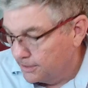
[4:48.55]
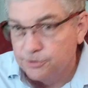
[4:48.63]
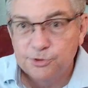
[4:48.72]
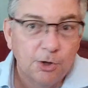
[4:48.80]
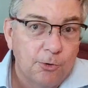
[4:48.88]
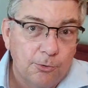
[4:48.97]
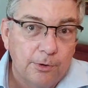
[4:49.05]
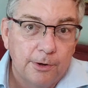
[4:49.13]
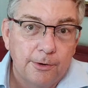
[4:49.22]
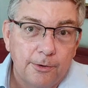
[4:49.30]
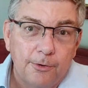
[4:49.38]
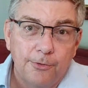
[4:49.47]
So
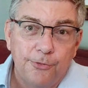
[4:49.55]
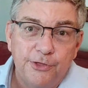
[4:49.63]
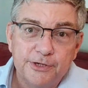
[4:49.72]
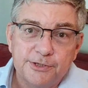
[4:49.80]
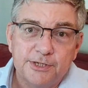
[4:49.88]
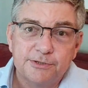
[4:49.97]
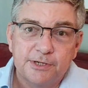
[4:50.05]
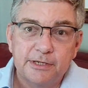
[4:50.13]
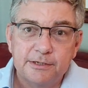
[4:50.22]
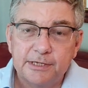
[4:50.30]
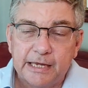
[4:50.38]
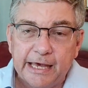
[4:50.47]
this is an
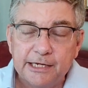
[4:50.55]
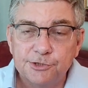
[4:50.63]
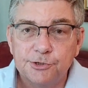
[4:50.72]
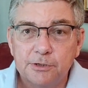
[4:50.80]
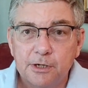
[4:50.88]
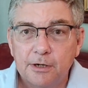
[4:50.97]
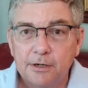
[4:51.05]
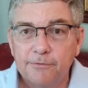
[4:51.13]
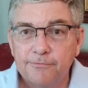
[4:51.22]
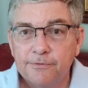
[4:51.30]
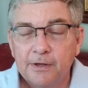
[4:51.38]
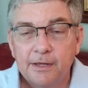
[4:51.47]
indication
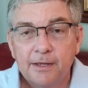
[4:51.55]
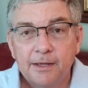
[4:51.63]
of